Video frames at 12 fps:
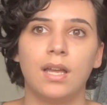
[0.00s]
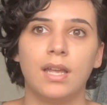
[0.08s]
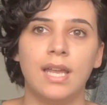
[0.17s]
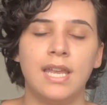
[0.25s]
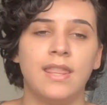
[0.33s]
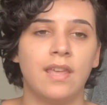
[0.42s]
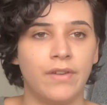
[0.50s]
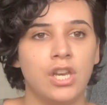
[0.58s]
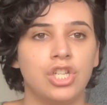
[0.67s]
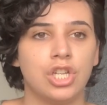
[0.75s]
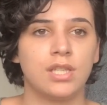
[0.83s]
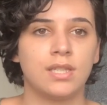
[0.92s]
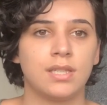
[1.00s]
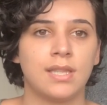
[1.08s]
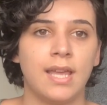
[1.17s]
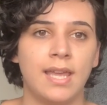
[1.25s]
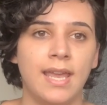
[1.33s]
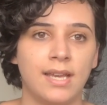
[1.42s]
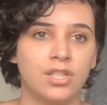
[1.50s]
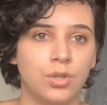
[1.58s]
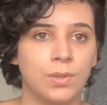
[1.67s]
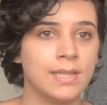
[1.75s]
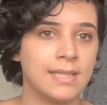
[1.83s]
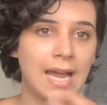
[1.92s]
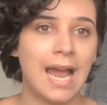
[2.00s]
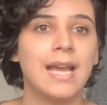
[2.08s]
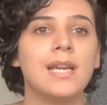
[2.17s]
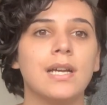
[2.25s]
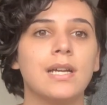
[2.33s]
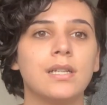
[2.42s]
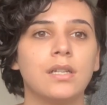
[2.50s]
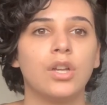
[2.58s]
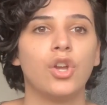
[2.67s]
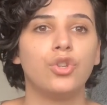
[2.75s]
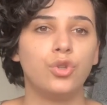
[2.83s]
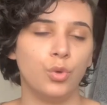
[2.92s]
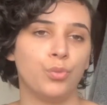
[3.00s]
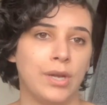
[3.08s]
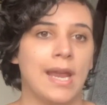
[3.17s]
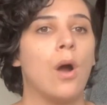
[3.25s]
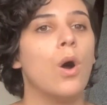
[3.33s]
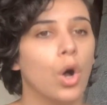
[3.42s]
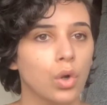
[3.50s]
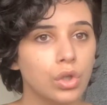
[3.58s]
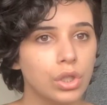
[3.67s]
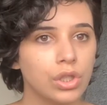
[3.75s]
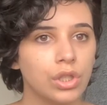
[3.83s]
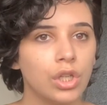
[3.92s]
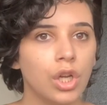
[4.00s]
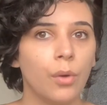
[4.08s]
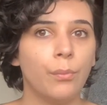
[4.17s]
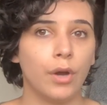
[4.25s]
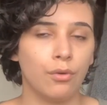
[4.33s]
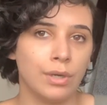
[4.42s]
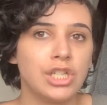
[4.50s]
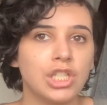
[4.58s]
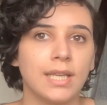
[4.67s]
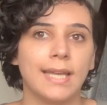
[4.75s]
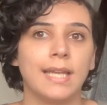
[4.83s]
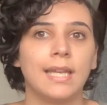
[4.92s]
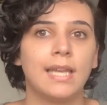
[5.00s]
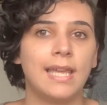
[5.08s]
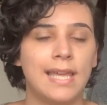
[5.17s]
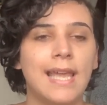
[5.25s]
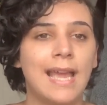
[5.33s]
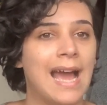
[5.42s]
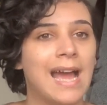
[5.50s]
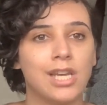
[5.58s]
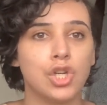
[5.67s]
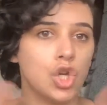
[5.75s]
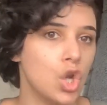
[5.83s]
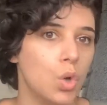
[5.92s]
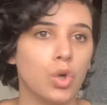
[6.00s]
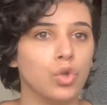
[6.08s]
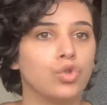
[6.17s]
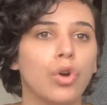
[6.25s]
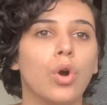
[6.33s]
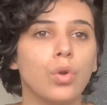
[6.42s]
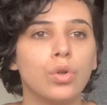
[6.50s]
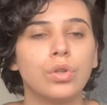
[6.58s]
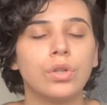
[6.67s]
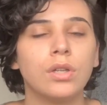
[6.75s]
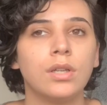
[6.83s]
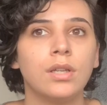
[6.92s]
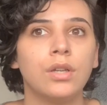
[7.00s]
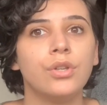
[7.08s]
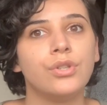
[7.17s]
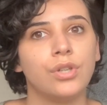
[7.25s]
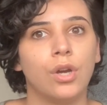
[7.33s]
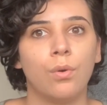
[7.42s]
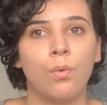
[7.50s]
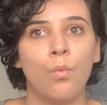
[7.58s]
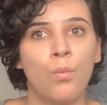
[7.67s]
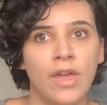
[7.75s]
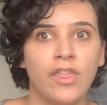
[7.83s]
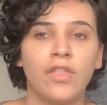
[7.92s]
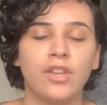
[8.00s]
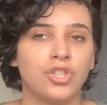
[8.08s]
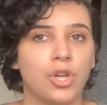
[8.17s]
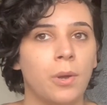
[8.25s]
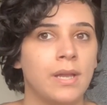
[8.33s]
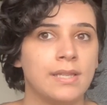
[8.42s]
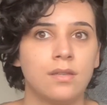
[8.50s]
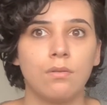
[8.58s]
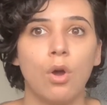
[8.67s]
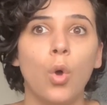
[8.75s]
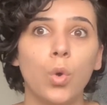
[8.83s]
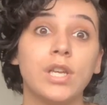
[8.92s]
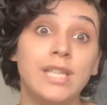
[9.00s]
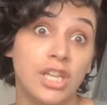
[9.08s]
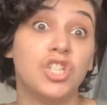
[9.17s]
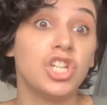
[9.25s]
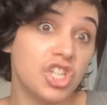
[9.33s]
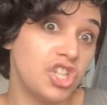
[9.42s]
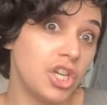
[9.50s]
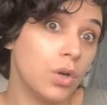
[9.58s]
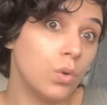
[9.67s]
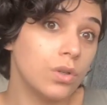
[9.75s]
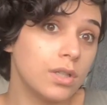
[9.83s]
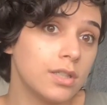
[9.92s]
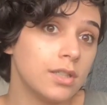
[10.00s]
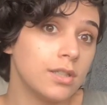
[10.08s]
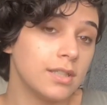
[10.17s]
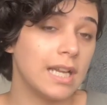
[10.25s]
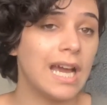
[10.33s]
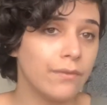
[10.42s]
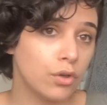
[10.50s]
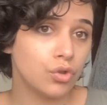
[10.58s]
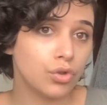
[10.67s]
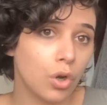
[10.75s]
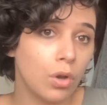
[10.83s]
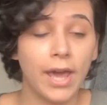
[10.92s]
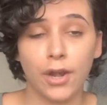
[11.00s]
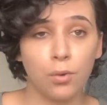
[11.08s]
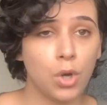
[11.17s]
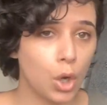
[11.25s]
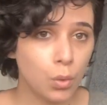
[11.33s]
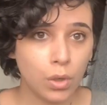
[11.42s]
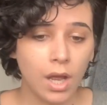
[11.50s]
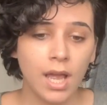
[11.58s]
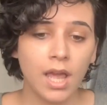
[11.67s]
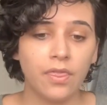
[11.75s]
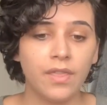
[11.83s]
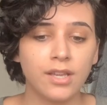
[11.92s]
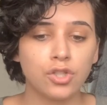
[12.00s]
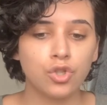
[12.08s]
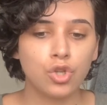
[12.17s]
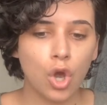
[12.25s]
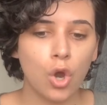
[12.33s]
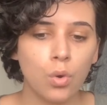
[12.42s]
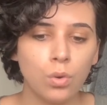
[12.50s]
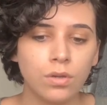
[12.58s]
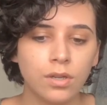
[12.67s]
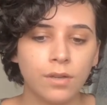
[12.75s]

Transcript: in the Avengers that he has to use his anger to bring out Hulk, but originally he had no control. So whether this show is Hulk teaching She-Hulk to have control, I don't know. There's no